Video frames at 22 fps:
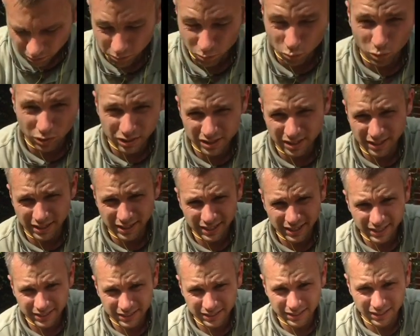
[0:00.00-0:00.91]
Once it
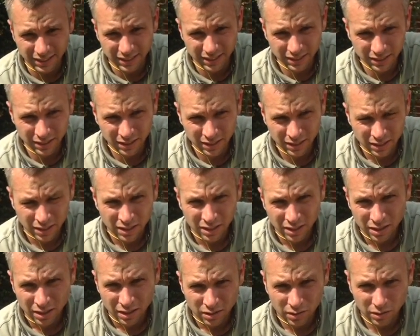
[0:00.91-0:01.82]
does,
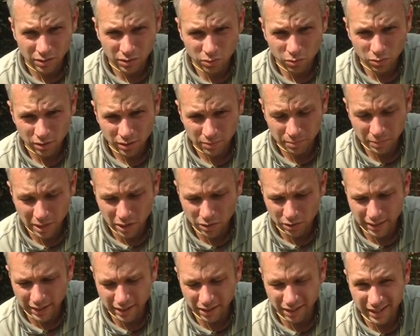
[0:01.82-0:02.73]
you want to mow
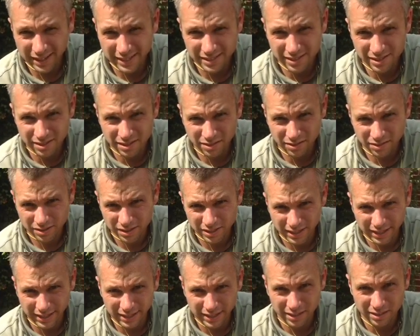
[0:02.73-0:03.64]
that grass as soon as it
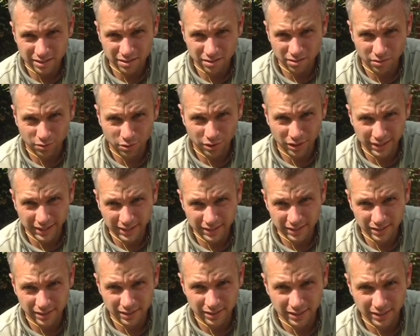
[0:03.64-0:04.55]
hits 3
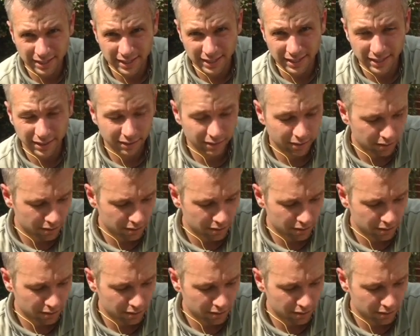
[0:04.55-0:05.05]
inches in height.